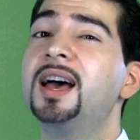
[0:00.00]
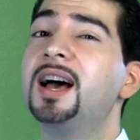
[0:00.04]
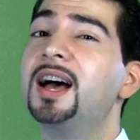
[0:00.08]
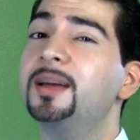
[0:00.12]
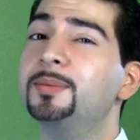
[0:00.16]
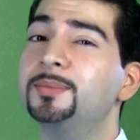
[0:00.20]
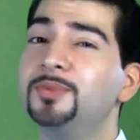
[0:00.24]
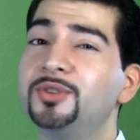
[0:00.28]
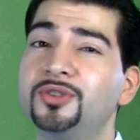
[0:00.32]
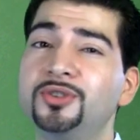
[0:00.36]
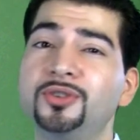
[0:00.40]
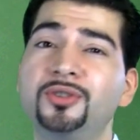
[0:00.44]

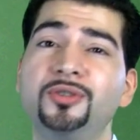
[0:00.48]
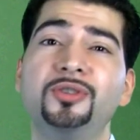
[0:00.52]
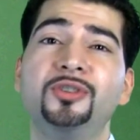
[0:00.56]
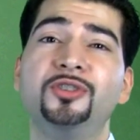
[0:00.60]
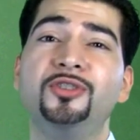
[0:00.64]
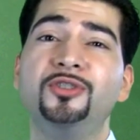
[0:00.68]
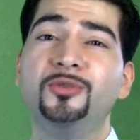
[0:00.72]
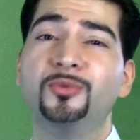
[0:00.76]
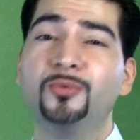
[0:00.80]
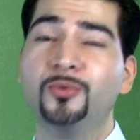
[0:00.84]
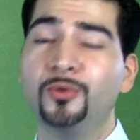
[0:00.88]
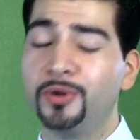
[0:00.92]
I'm
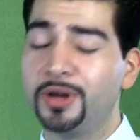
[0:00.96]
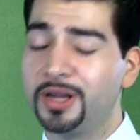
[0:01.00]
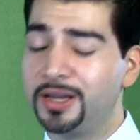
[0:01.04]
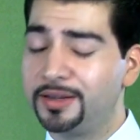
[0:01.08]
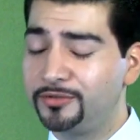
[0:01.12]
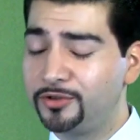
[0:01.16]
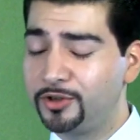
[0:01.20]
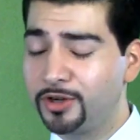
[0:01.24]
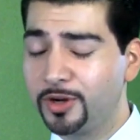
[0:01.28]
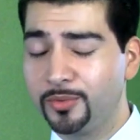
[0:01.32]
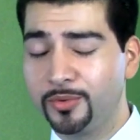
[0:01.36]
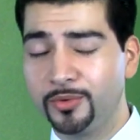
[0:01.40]
certain you won't
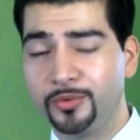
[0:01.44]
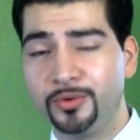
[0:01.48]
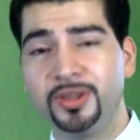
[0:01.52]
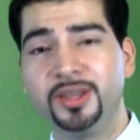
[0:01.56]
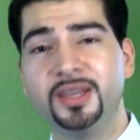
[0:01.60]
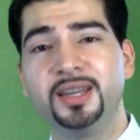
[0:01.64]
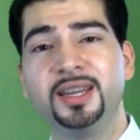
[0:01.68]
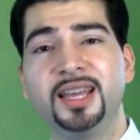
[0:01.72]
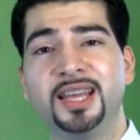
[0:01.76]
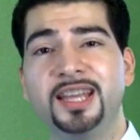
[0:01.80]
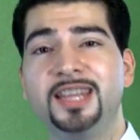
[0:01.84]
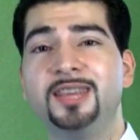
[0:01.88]
have trouble
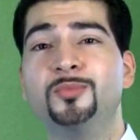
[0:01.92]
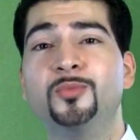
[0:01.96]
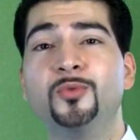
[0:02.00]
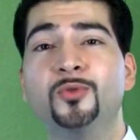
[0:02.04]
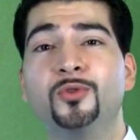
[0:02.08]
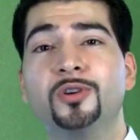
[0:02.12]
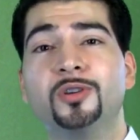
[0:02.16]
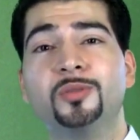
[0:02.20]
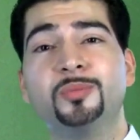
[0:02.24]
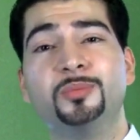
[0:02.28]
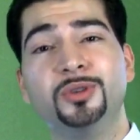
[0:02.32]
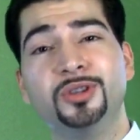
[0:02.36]
with it
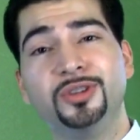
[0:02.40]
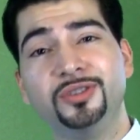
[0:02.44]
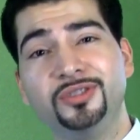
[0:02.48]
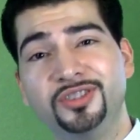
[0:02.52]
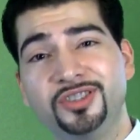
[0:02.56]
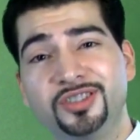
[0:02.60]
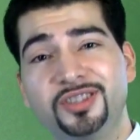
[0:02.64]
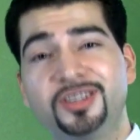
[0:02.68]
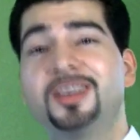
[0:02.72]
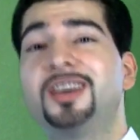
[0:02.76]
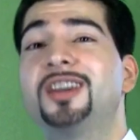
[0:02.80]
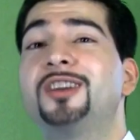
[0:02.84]
anymore, but you
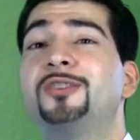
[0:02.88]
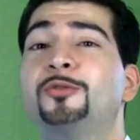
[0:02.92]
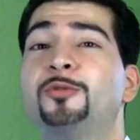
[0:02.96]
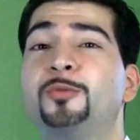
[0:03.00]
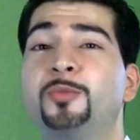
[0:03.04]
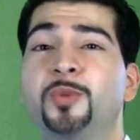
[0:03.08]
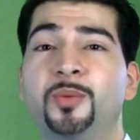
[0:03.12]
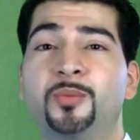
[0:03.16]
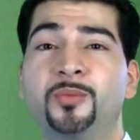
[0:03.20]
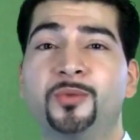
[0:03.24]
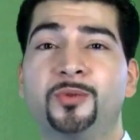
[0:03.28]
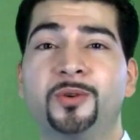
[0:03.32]
just got to
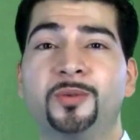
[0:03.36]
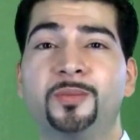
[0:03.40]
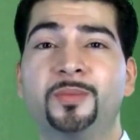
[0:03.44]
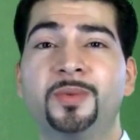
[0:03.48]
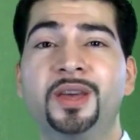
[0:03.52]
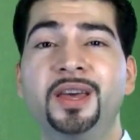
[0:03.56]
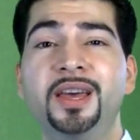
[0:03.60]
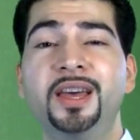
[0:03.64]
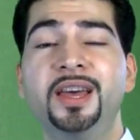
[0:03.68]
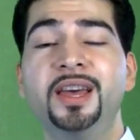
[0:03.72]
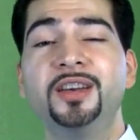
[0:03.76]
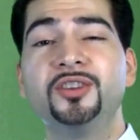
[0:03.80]
remember them.
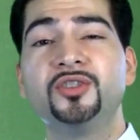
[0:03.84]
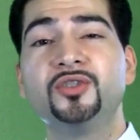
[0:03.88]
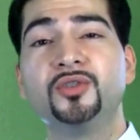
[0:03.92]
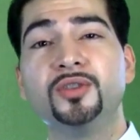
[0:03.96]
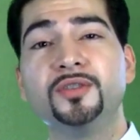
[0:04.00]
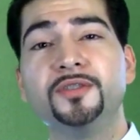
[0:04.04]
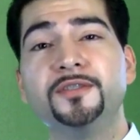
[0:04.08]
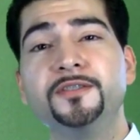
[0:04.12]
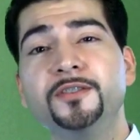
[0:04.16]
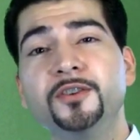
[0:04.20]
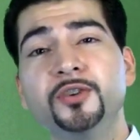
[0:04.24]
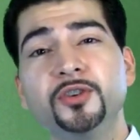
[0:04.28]
So
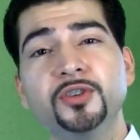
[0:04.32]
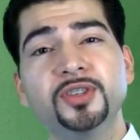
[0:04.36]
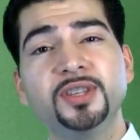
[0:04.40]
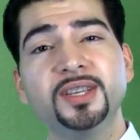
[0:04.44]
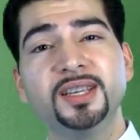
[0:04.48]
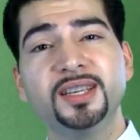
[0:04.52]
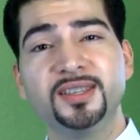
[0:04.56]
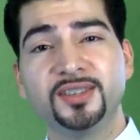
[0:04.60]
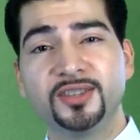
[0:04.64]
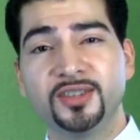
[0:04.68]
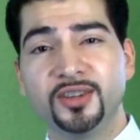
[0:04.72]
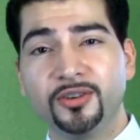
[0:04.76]
the first
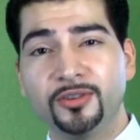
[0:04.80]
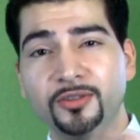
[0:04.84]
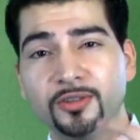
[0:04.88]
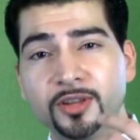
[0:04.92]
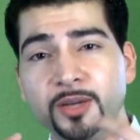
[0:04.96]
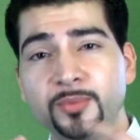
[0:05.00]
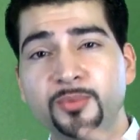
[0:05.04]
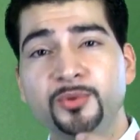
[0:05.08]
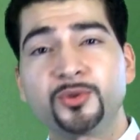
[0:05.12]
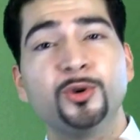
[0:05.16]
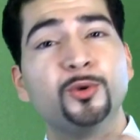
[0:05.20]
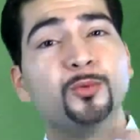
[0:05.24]
thing is that our
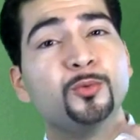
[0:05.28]
lips